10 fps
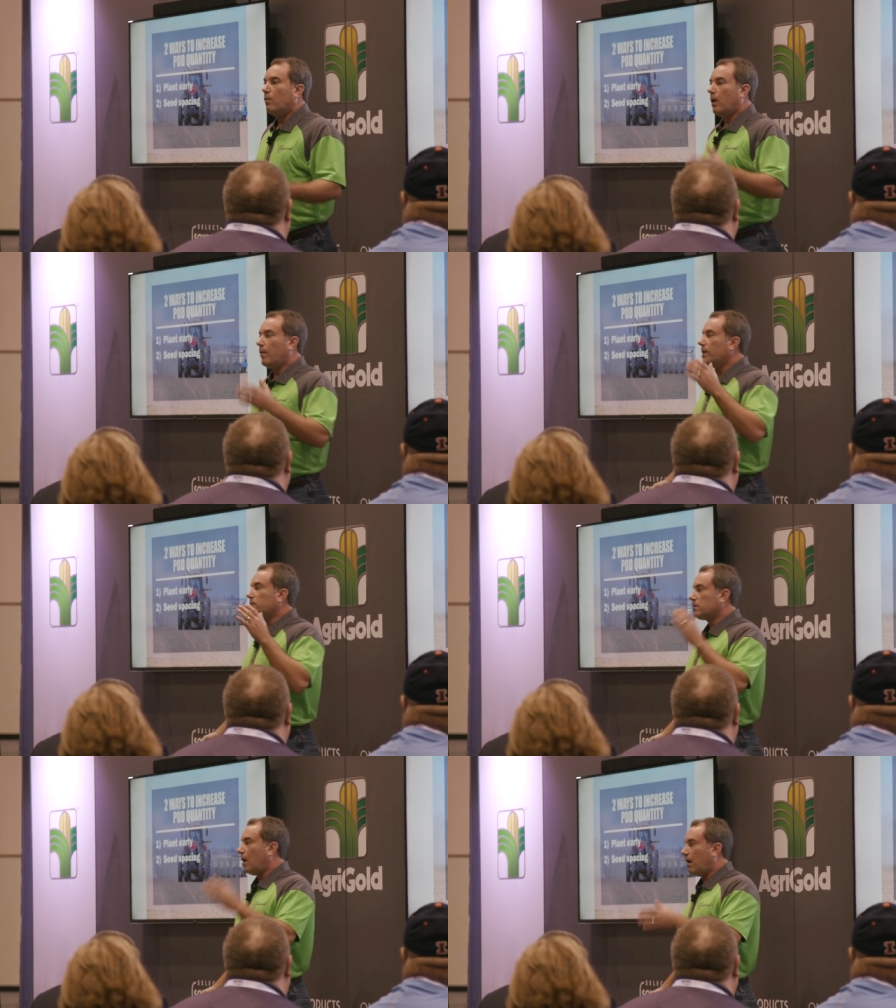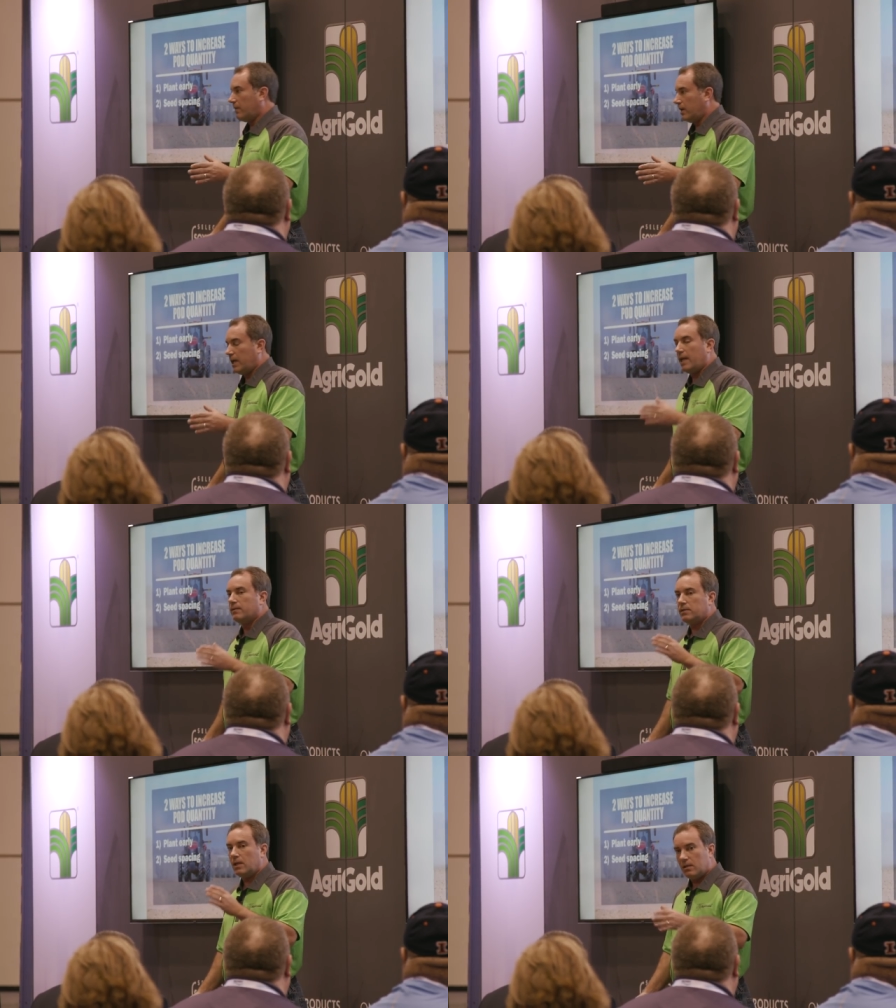What we discovered in
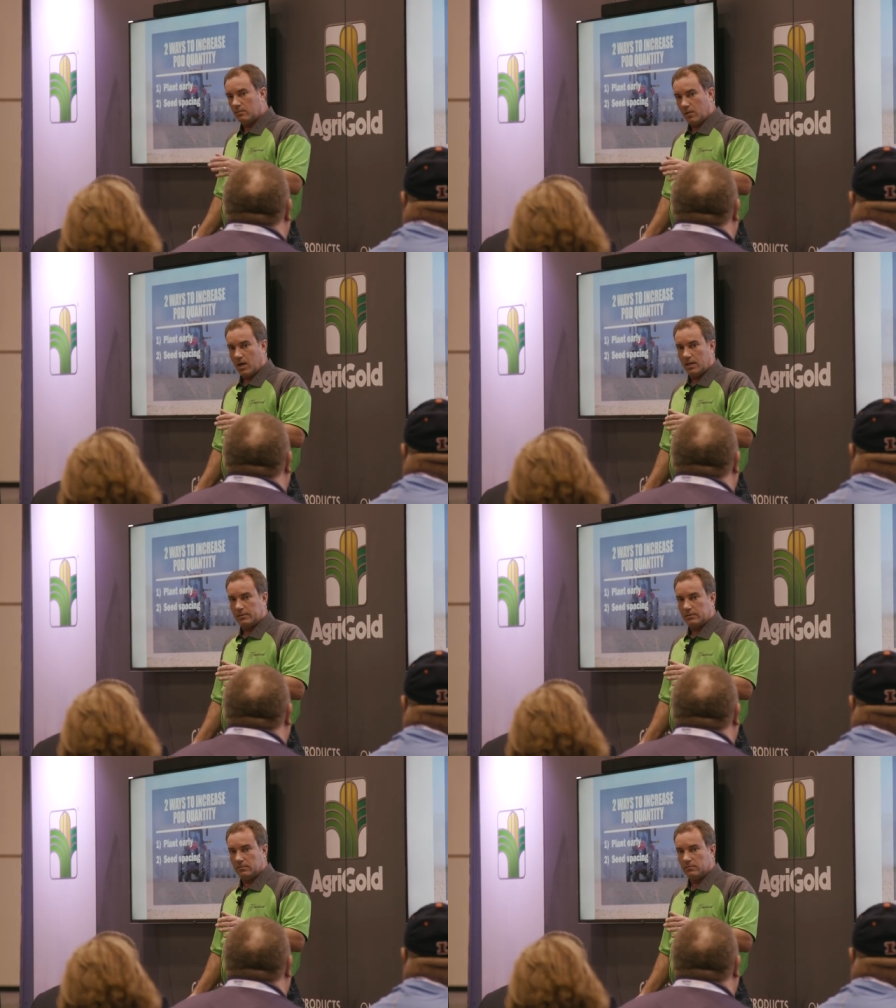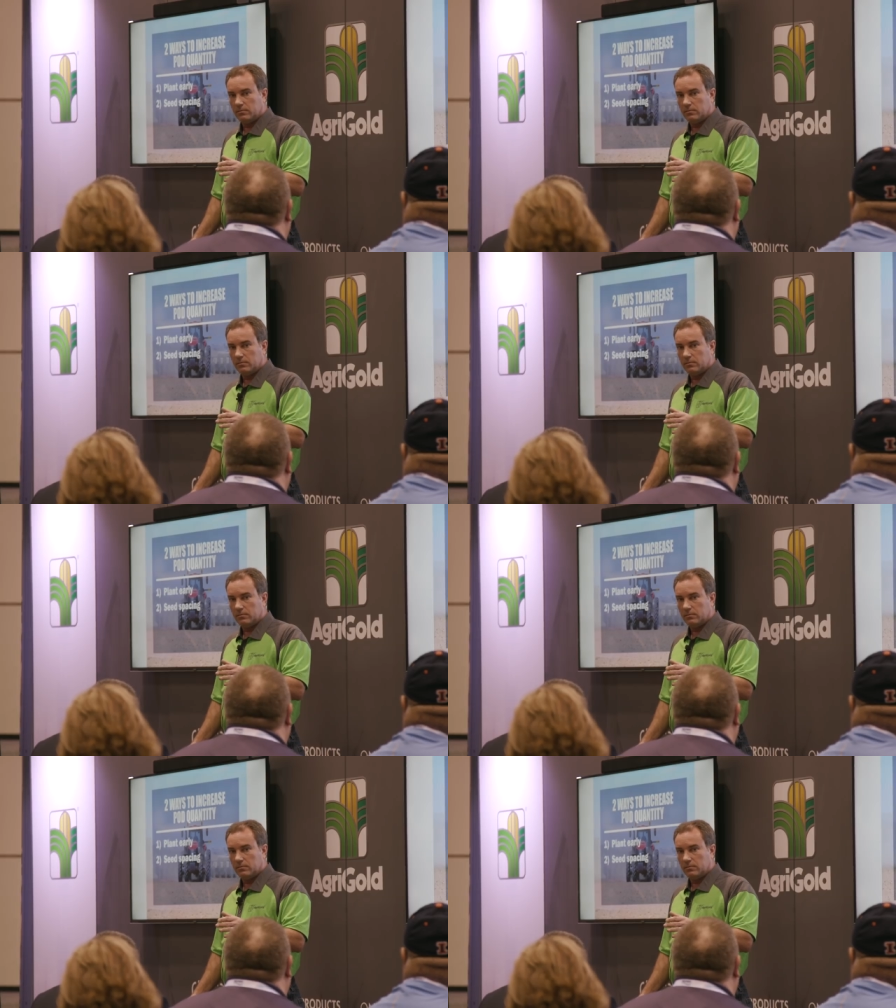18 was